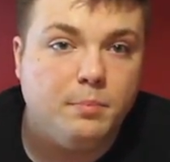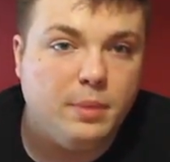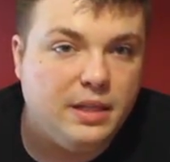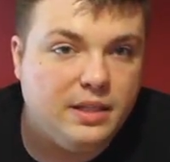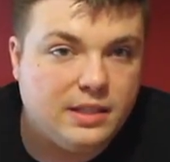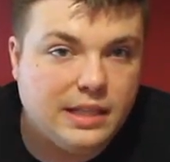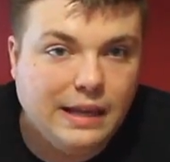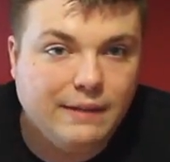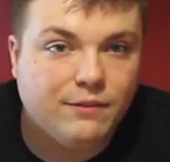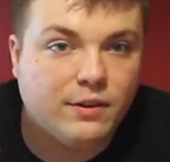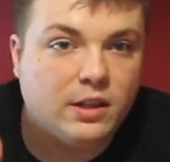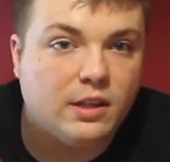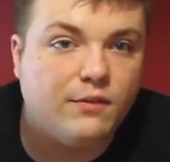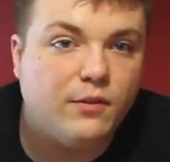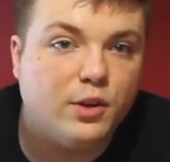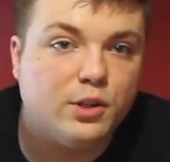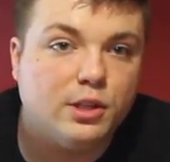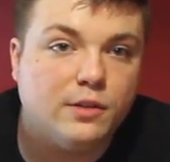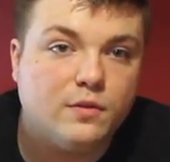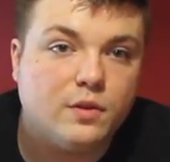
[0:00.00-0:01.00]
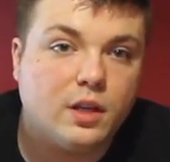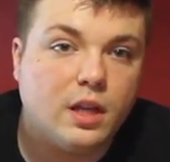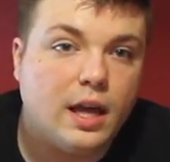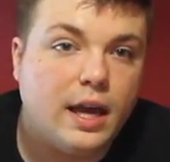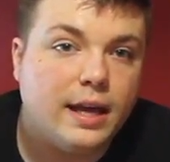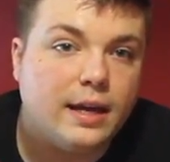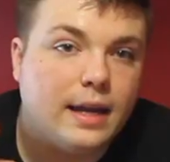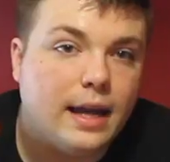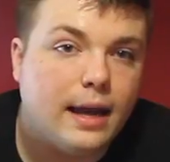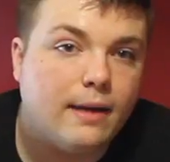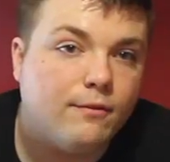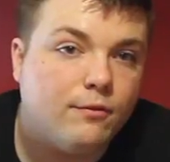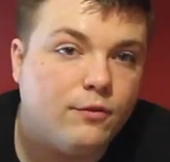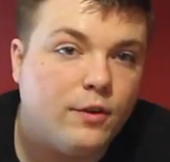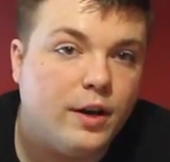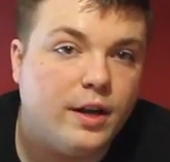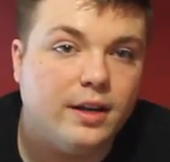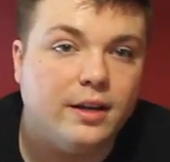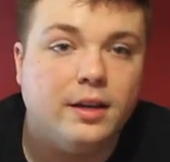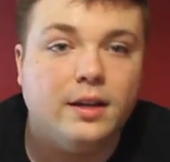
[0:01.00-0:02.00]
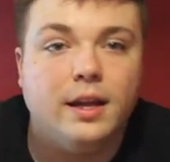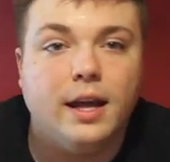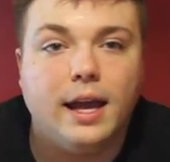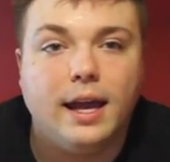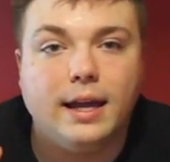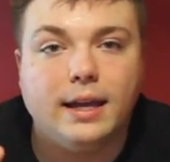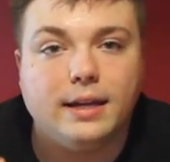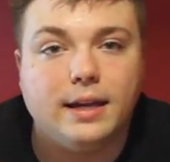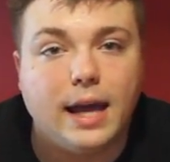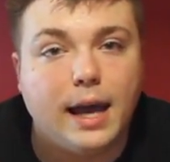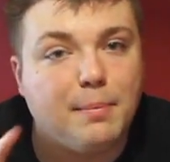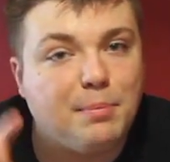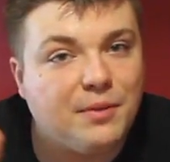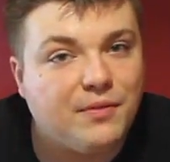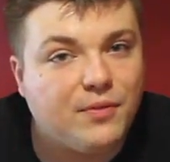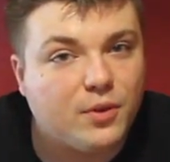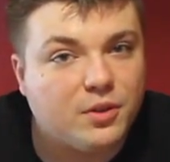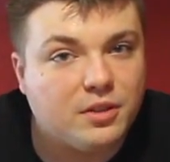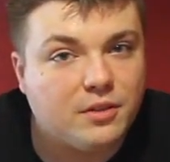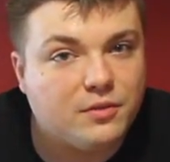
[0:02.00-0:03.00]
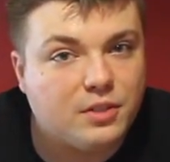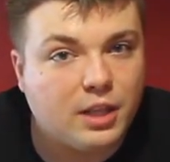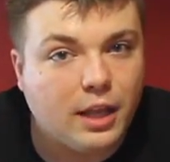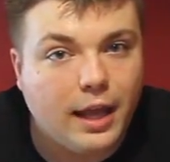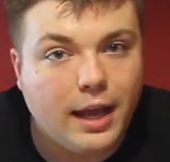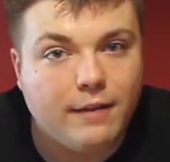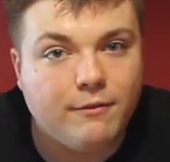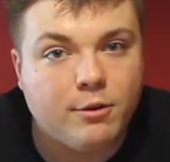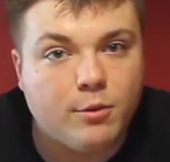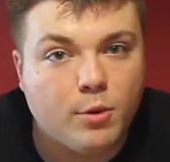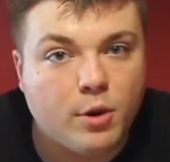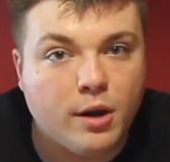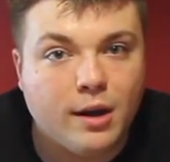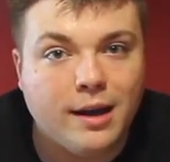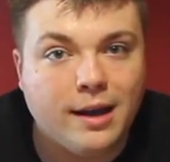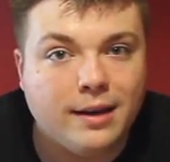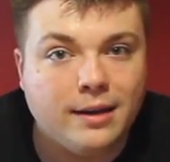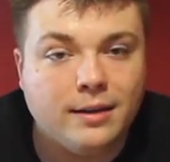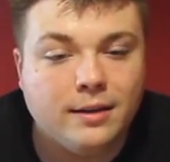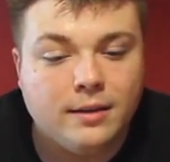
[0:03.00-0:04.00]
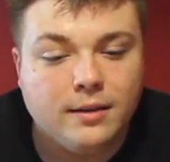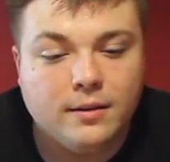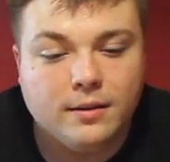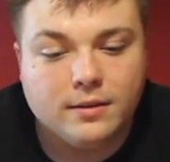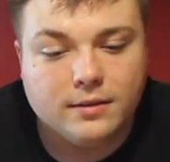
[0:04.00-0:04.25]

Be safe on the 4th of July and have fun. And happy 4th of July, everyone.